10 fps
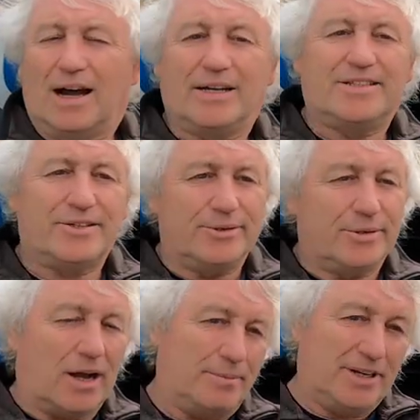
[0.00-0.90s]
I
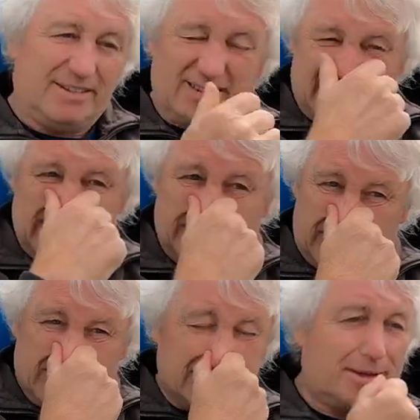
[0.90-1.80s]
do. I mean, I don't know
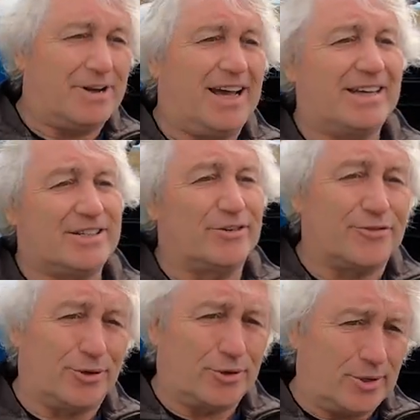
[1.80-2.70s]
whether I take my hat
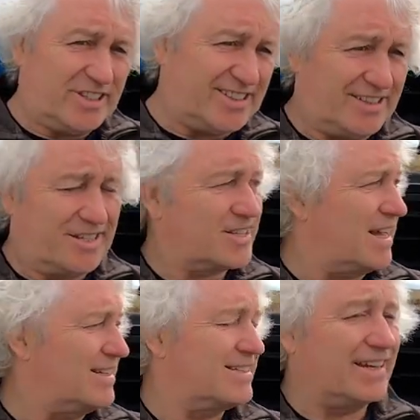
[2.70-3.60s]
off or question the
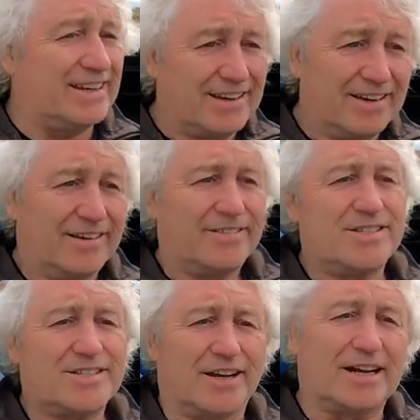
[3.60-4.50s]
sanity.
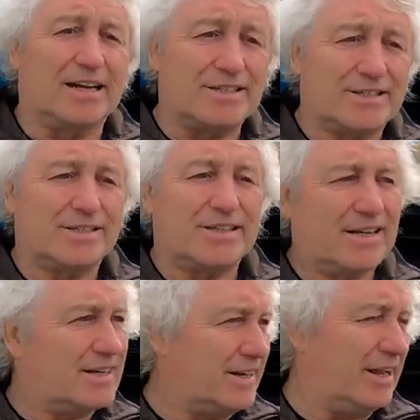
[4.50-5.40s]
These cyclists,
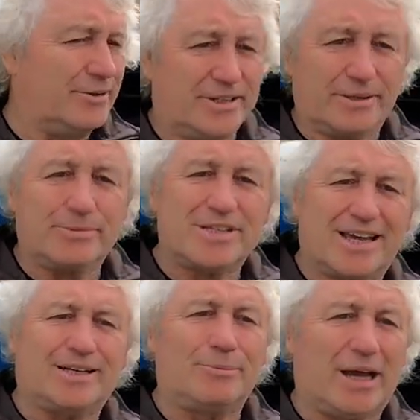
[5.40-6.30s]
they're loaded up with
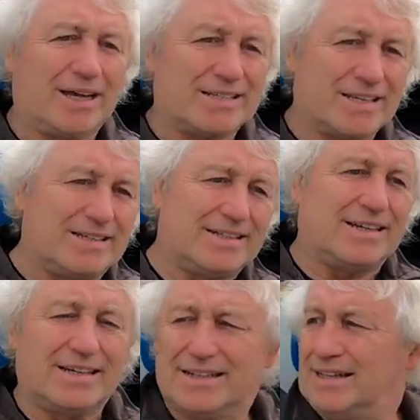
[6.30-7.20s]
saddlebags and
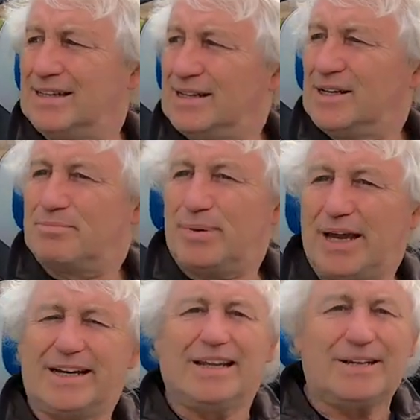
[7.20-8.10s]
uh,
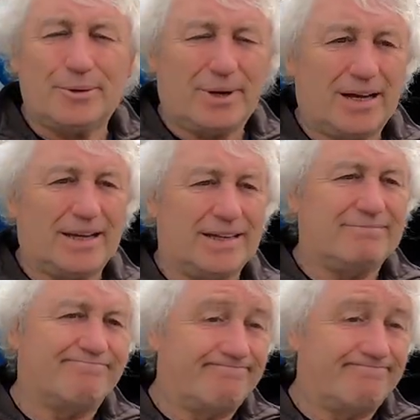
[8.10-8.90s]
pedaling away.